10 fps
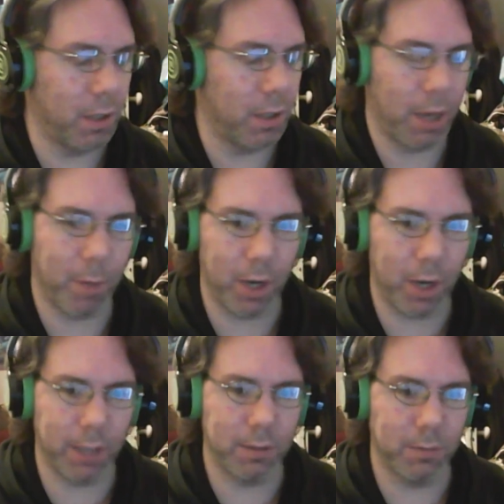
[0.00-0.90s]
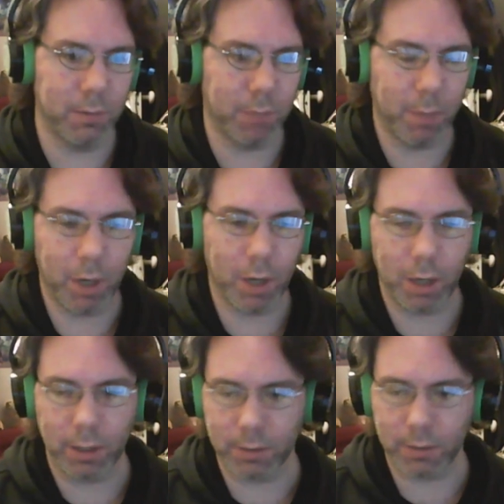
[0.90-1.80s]
on, but I'm not
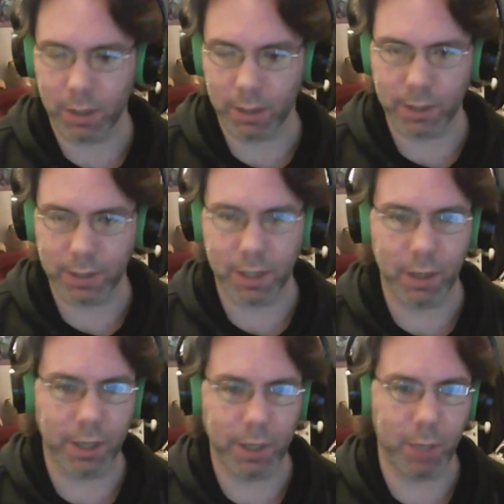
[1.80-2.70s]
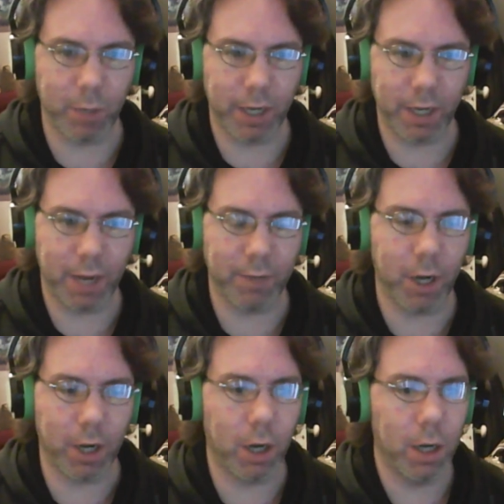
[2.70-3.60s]
on. Like I said, I'm going to take a break and have
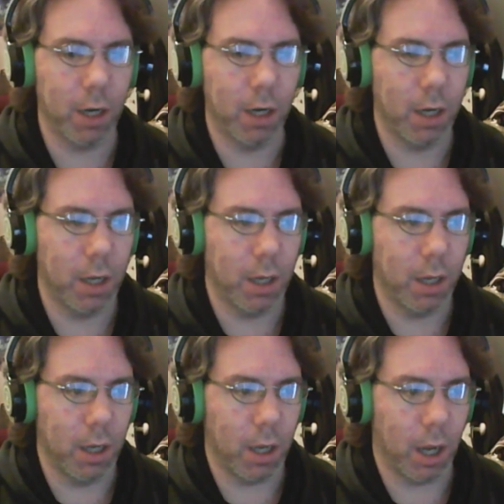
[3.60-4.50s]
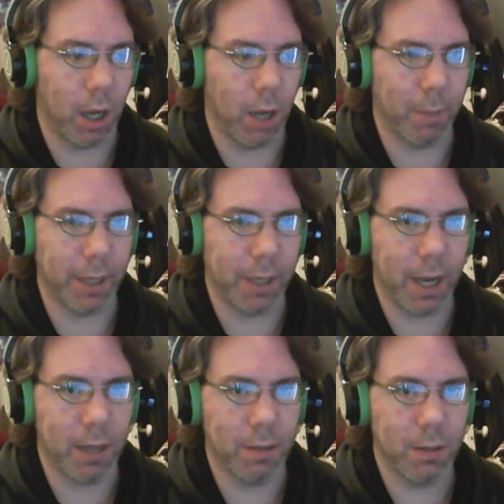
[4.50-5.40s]
dinner. But
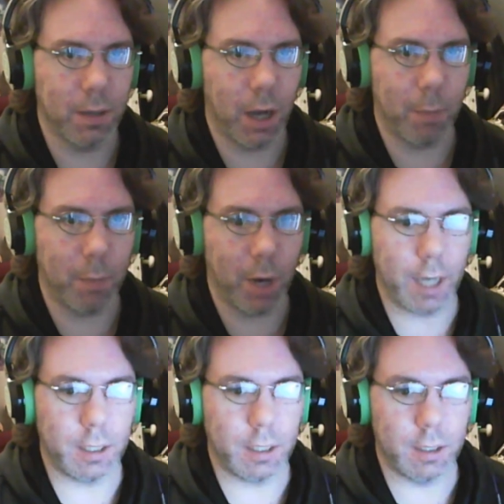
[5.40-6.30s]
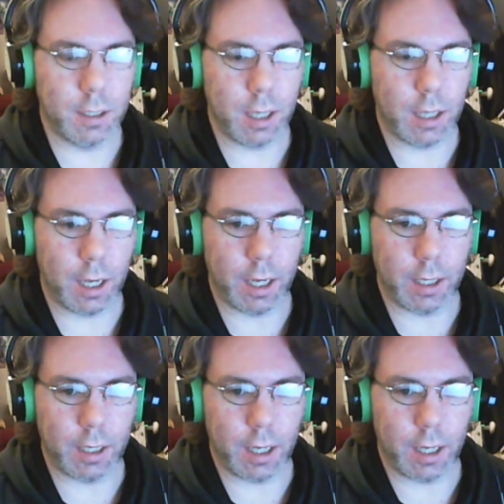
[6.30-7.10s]
yeah, hop on and